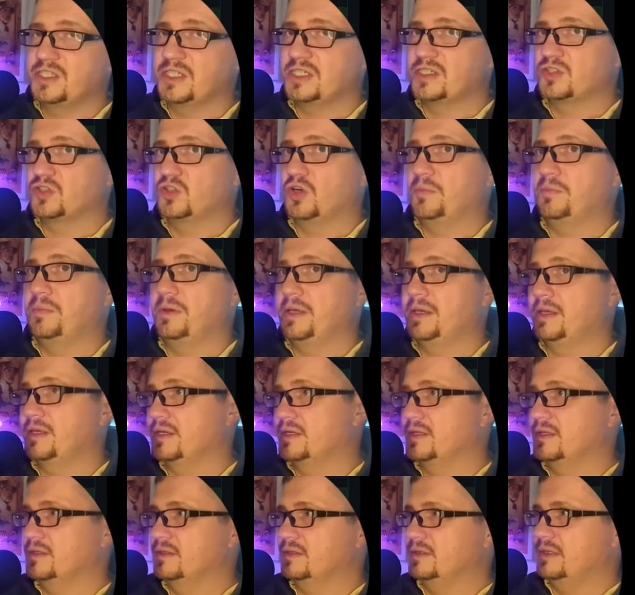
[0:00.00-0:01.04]
dropping
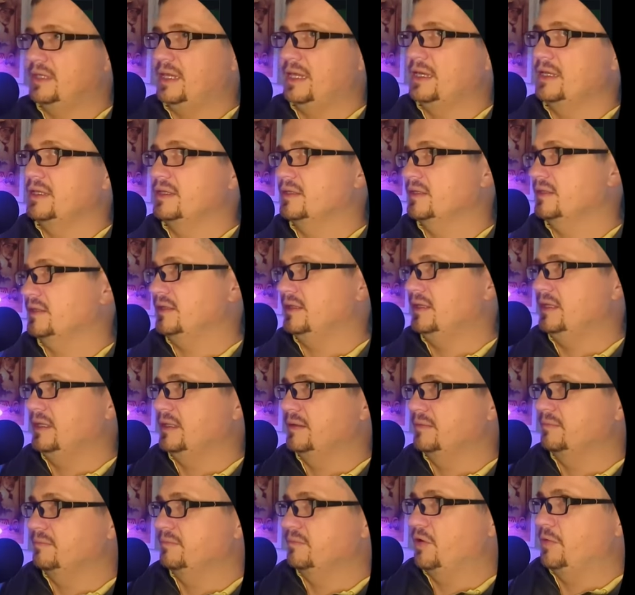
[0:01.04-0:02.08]
date
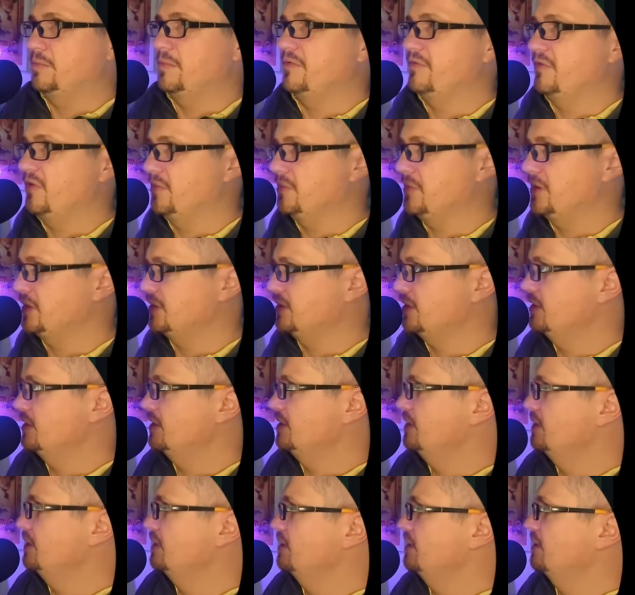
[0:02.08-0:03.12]
in proper format.
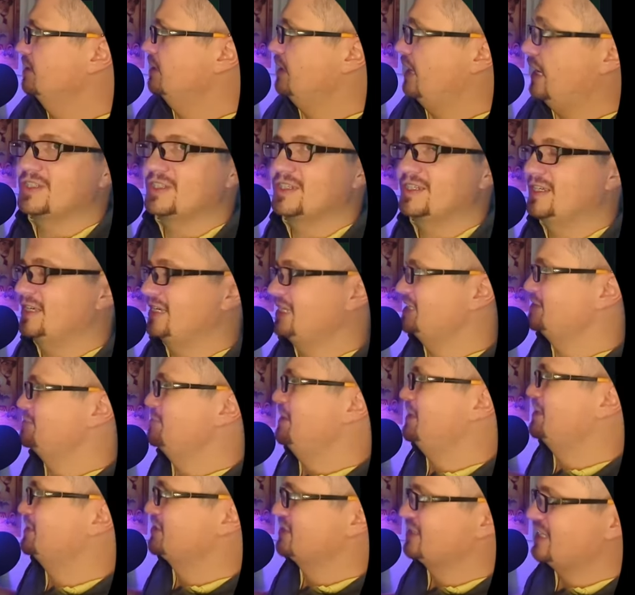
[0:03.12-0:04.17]
And it's,
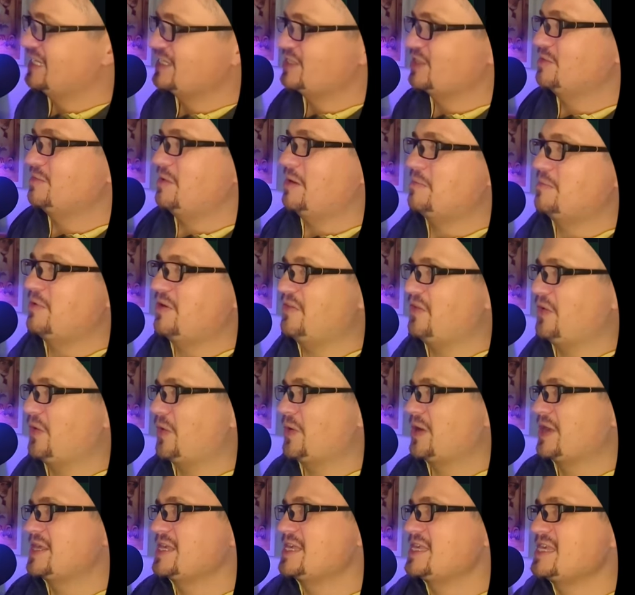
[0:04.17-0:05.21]
it's That's on my profile.
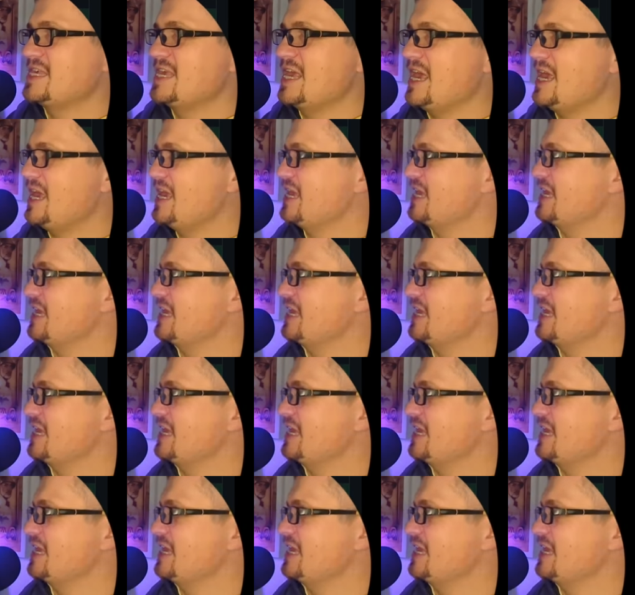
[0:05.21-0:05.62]
Yay!